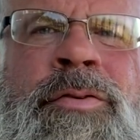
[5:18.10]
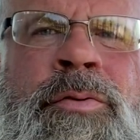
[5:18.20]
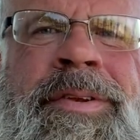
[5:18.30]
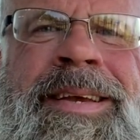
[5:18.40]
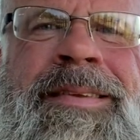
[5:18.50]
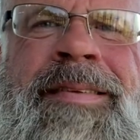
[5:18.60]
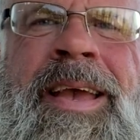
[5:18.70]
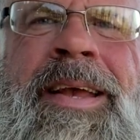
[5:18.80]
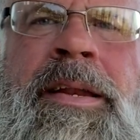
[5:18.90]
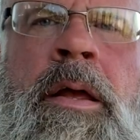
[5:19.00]
to
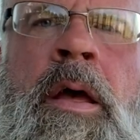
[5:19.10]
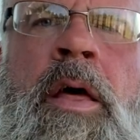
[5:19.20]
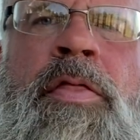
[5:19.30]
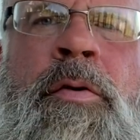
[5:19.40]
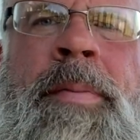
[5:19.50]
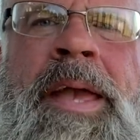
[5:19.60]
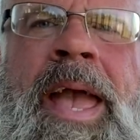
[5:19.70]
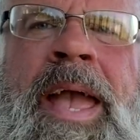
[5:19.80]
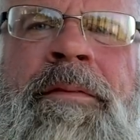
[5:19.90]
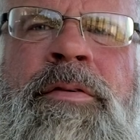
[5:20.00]
dictate their
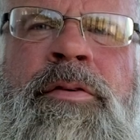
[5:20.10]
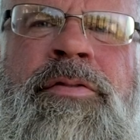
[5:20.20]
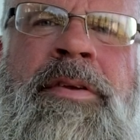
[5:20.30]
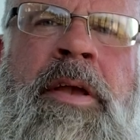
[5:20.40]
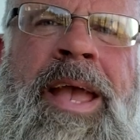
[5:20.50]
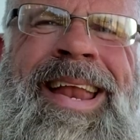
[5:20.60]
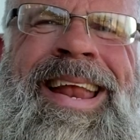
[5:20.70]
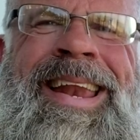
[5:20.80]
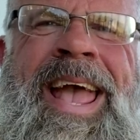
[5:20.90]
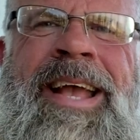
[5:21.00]
behaviors in
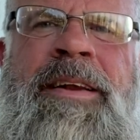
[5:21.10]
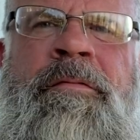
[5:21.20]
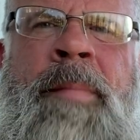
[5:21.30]
a negative